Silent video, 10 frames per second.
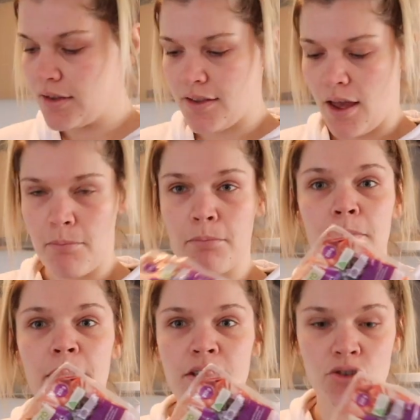some
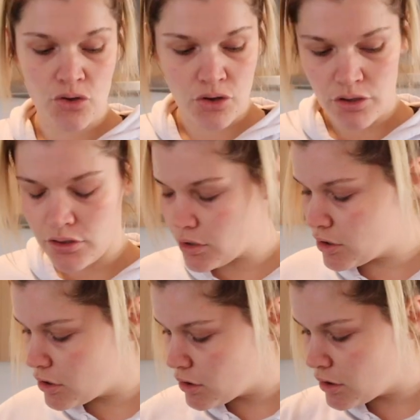beetroot,
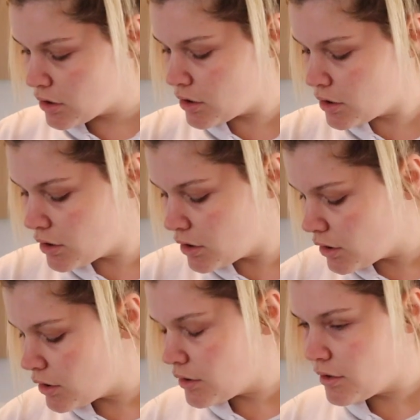
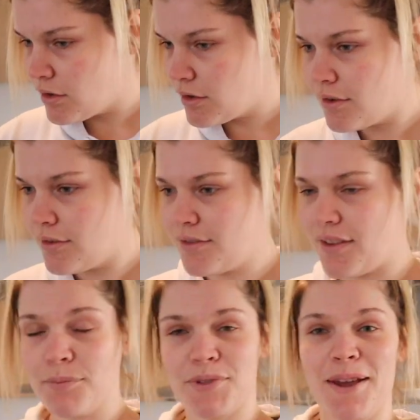
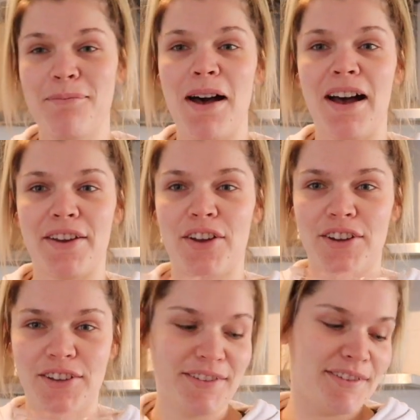some
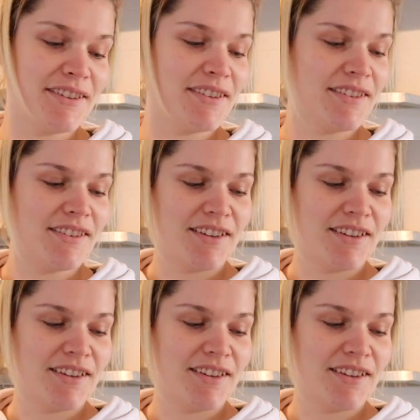tomatoes.